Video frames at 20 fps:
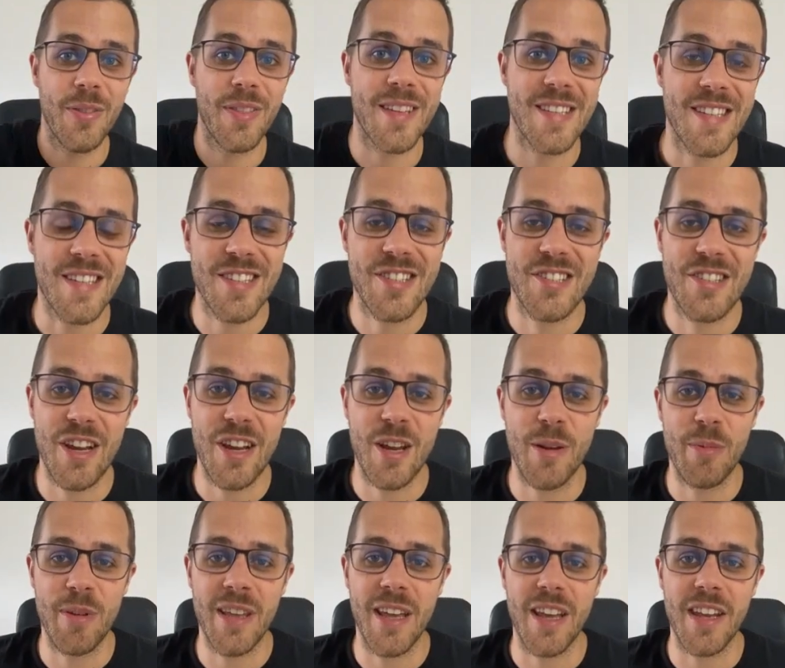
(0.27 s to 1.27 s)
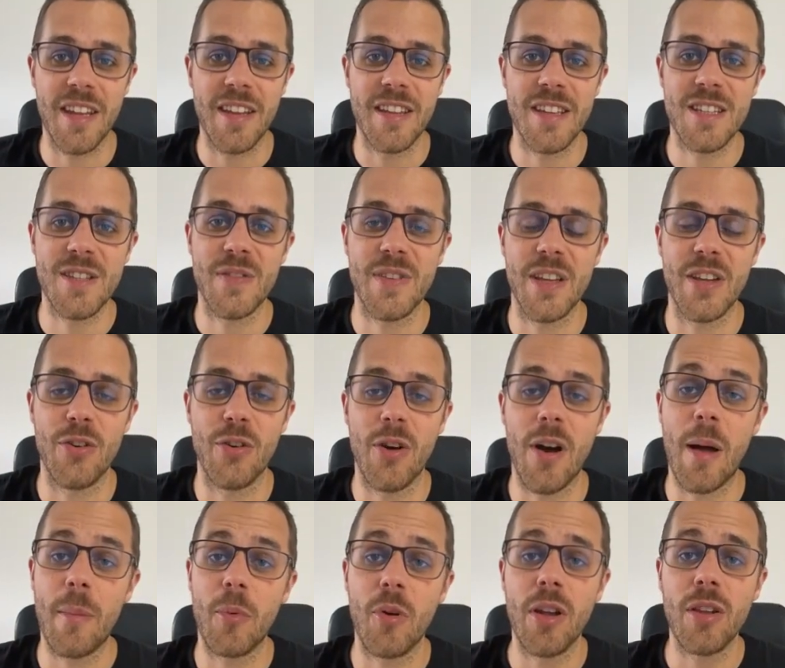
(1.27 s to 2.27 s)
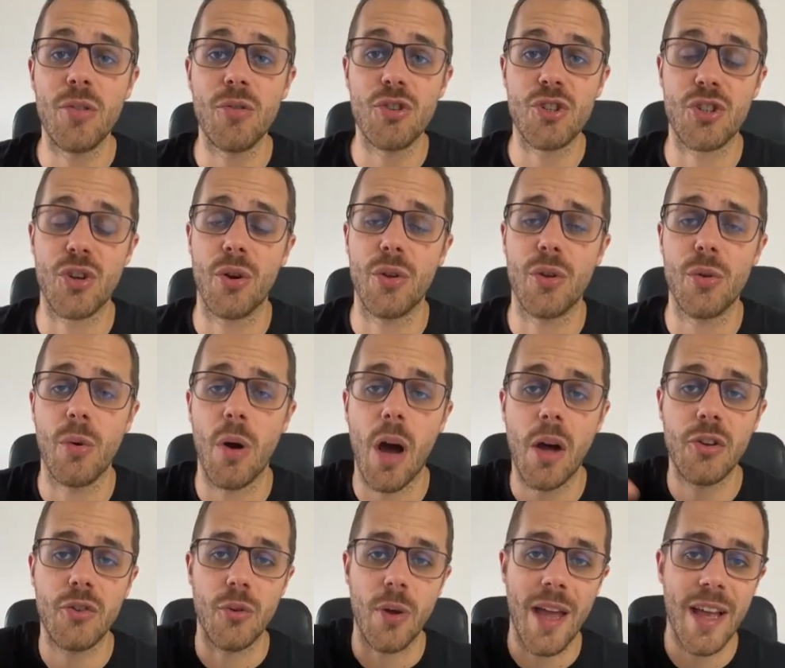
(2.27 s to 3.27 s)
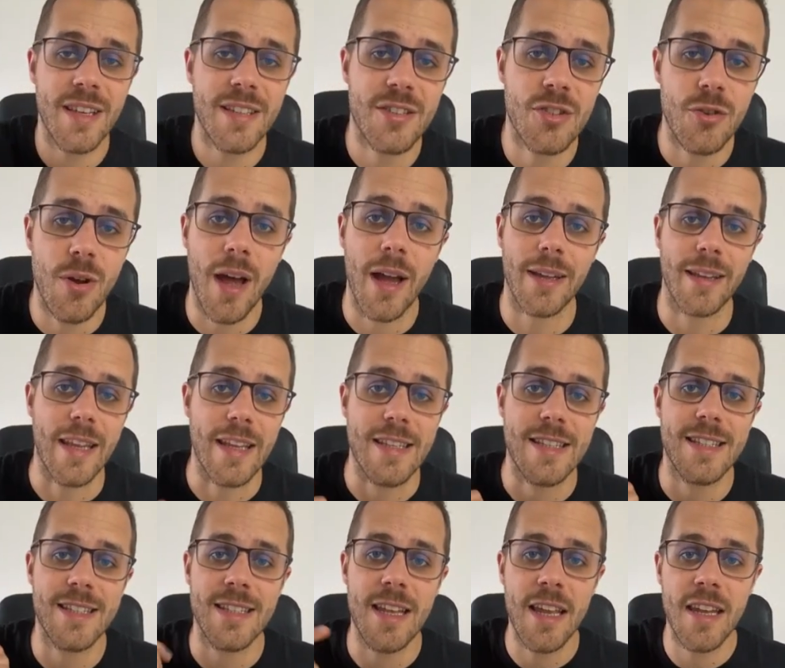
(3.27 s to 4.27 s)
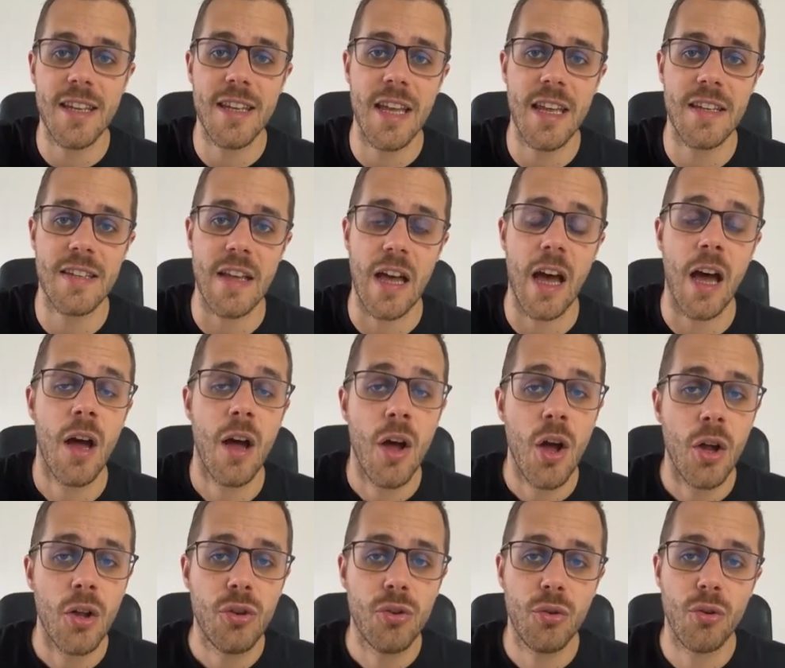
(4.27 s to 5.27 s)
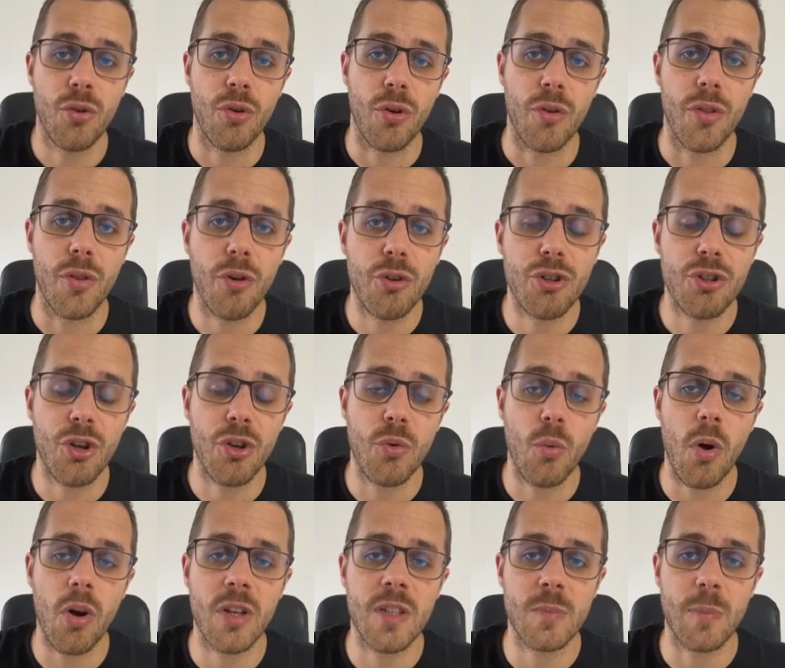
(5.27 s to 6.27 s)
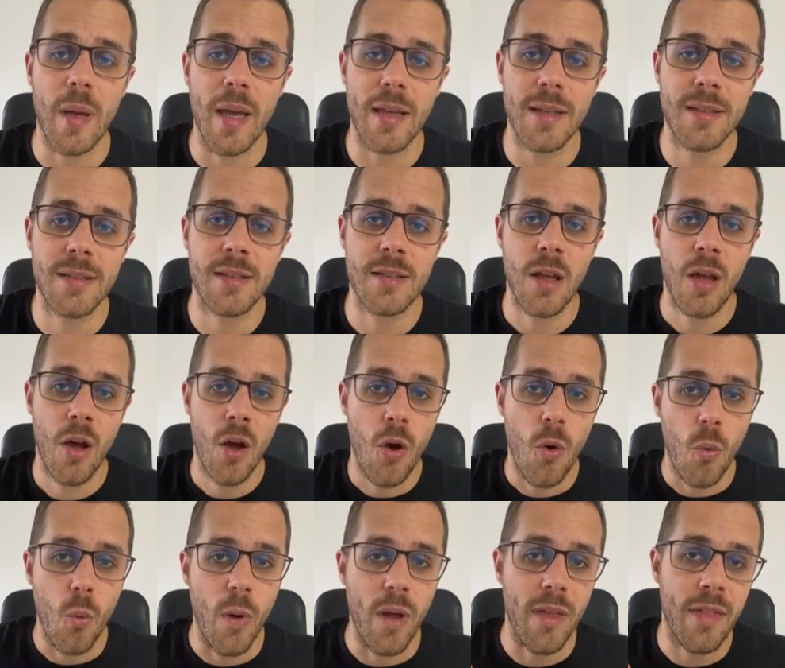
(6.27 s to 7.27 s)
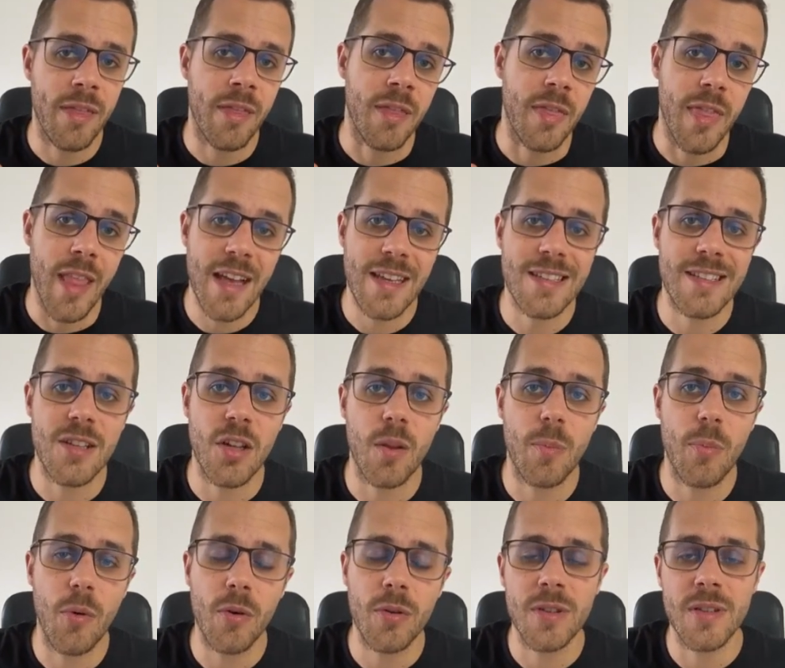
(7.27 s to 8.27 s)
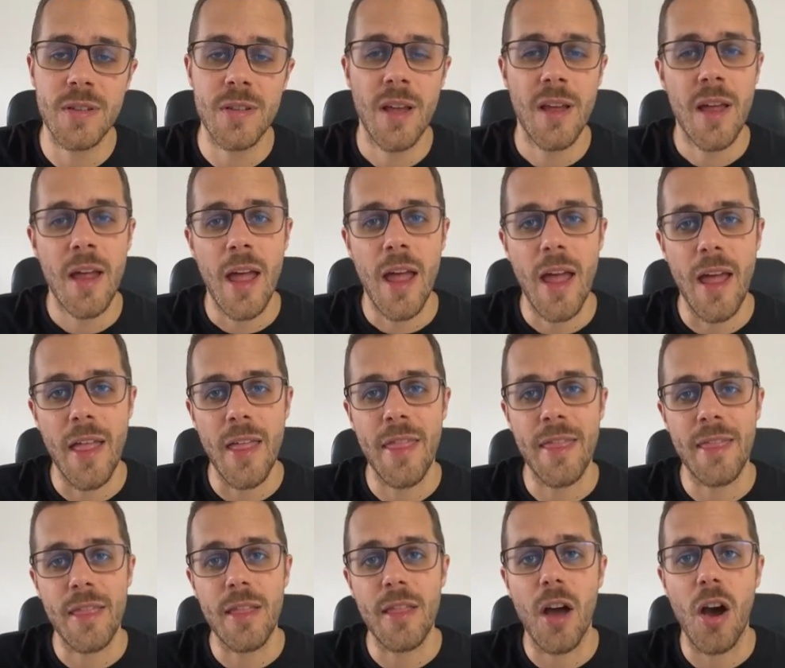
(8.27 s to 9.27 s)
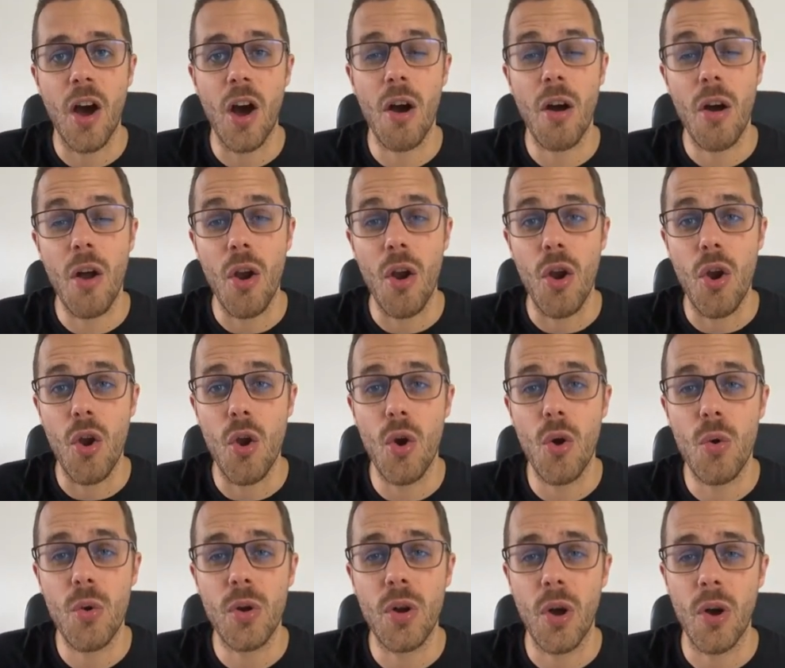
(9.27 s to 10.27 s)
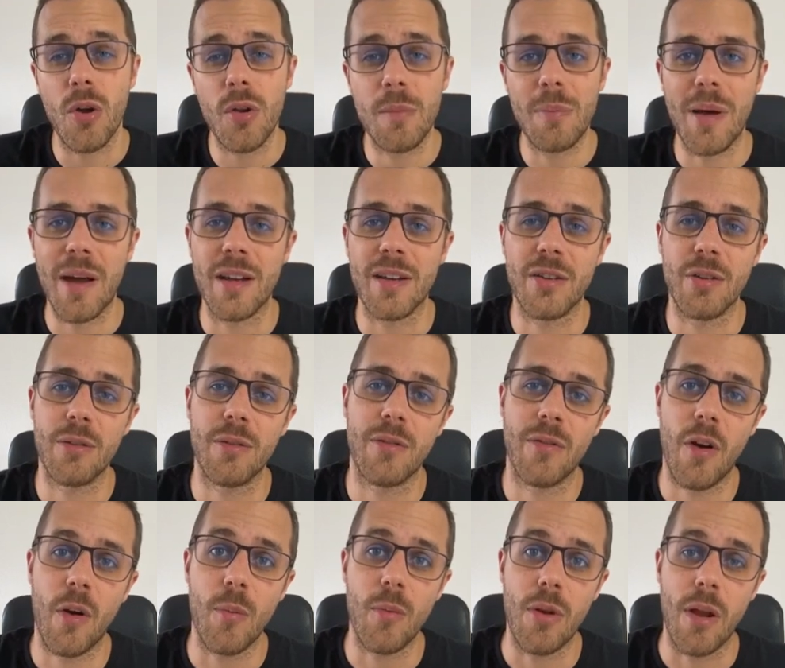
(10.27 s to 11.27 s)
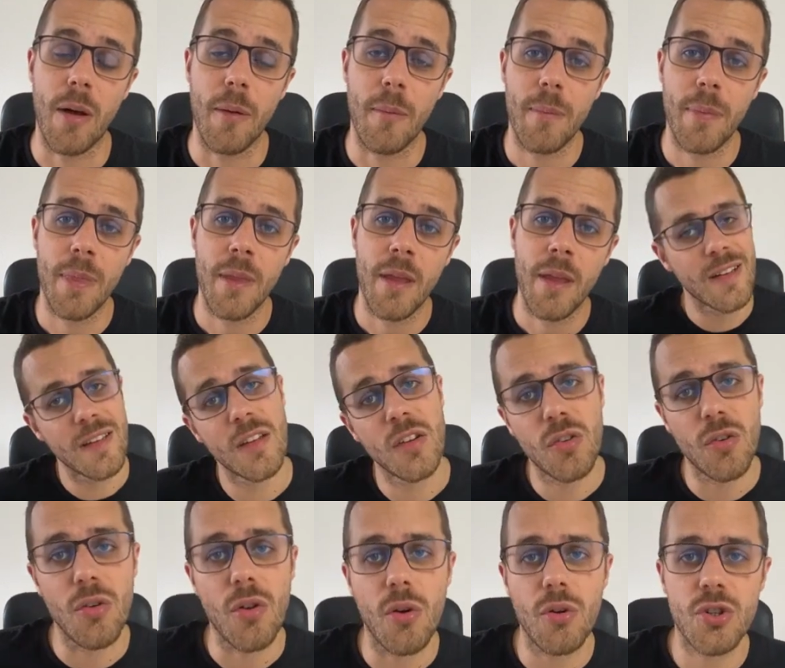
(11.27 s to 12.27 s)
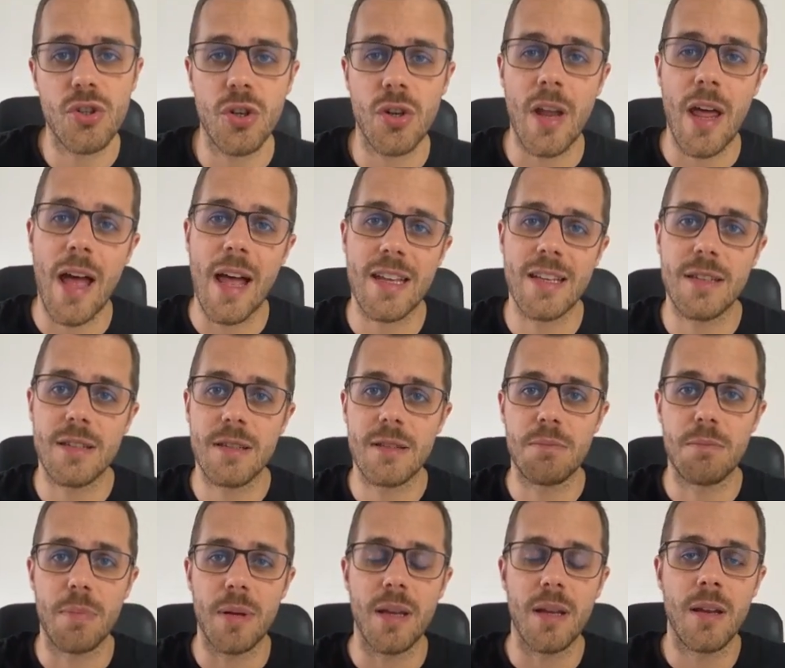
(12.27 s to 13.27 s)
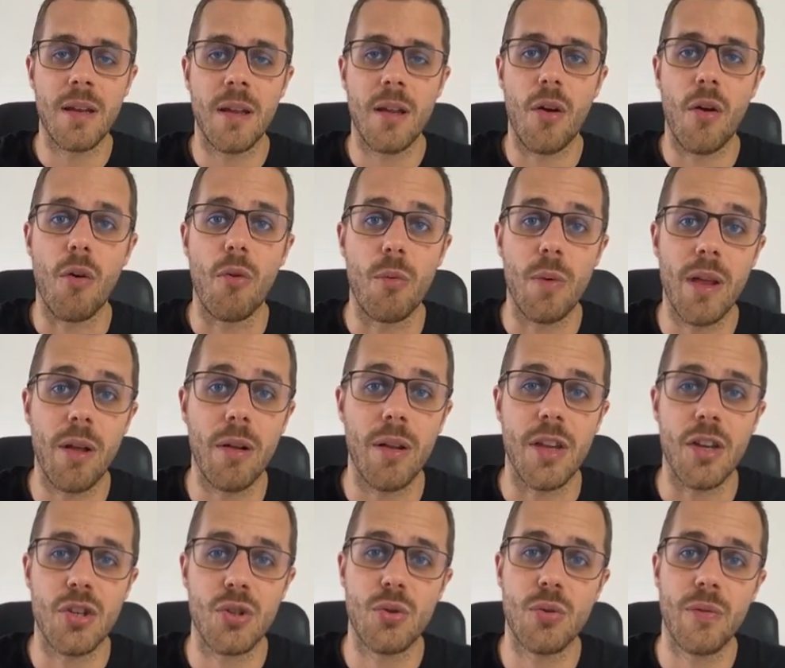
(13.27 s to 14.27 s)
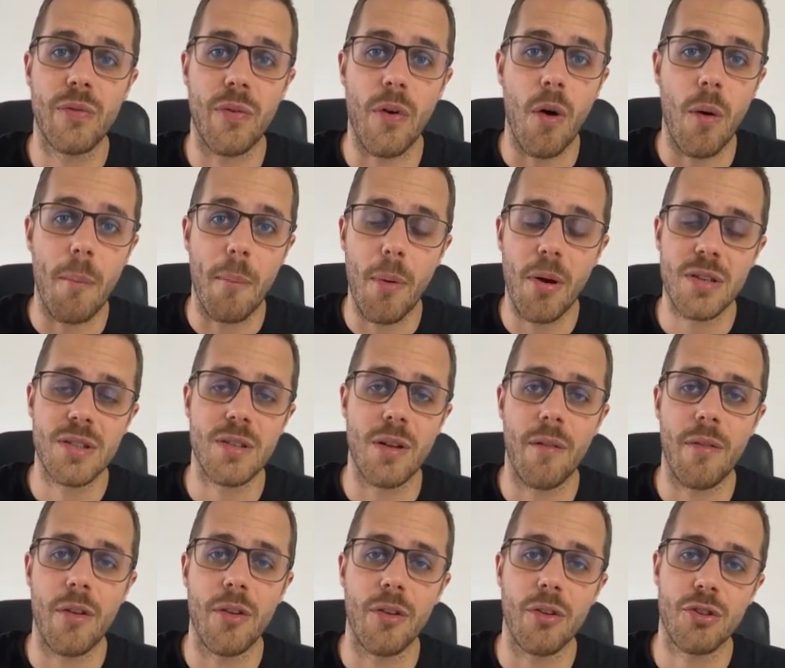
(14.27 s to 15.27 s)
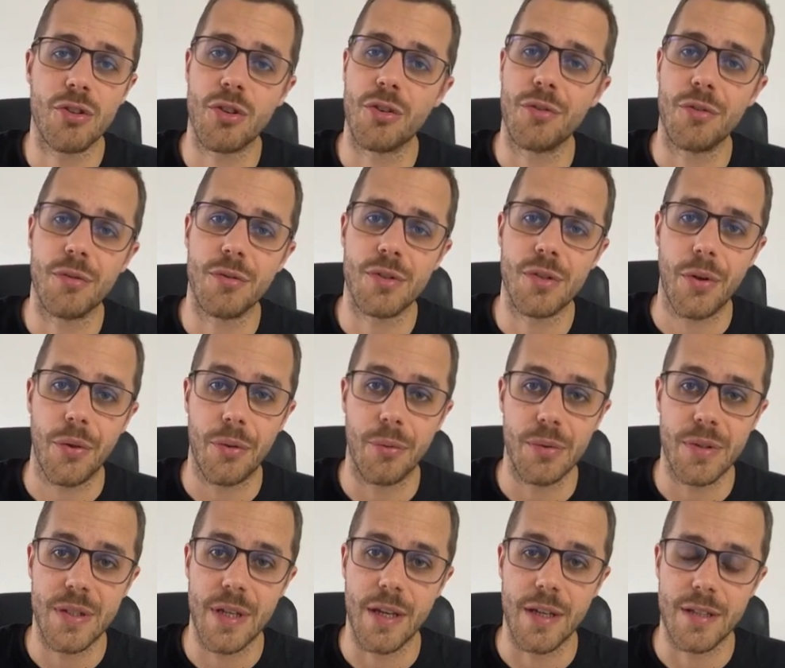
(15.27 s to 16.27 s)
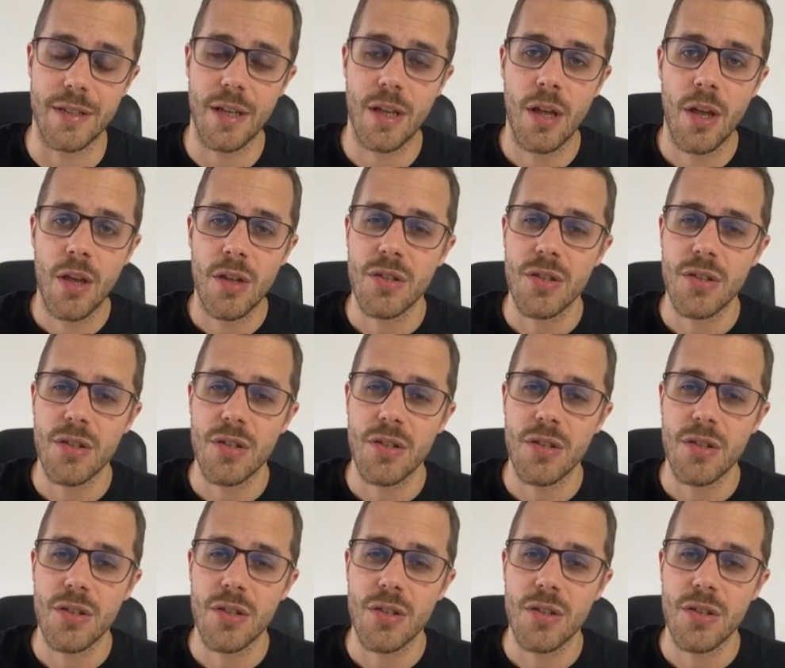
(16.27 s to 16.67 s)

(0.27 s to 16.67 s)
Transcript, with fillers: world, this is Jeremy and in this video I'm going to show you how to extract and send data to your Notion workspace with Naas notebooks and our low-code Python formula. Connecting to Notion has been a real issue for most of the Notion users these days.